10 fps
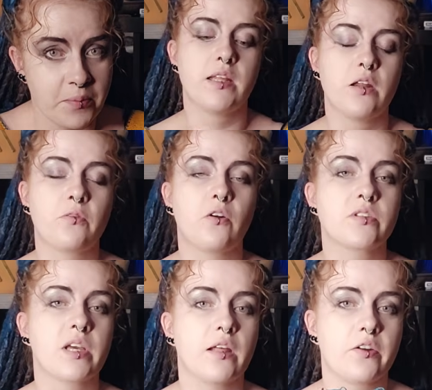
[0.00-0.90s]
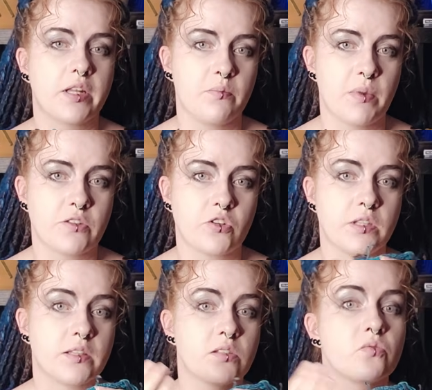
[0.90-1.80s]
Then of course I already
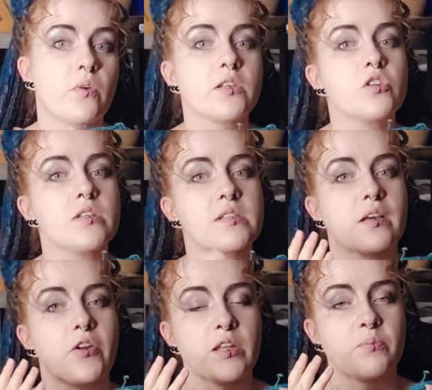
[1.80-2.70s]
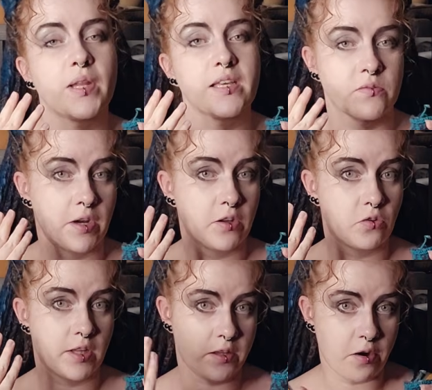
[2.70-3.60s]
mentioned that swatch is a great place where to
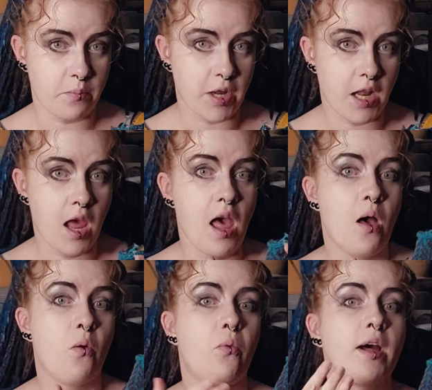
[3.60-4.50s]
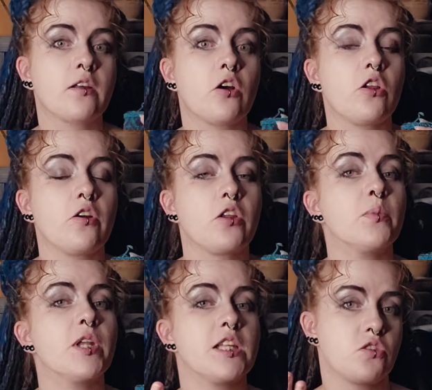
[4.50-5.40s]
determine what color
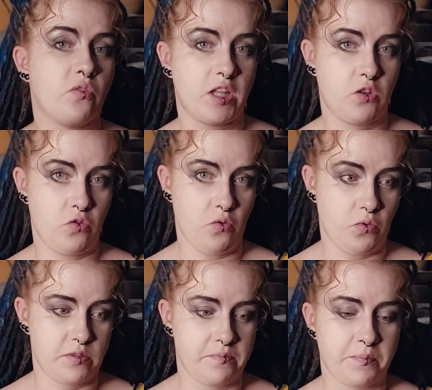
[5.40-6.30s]
dominance you want to use.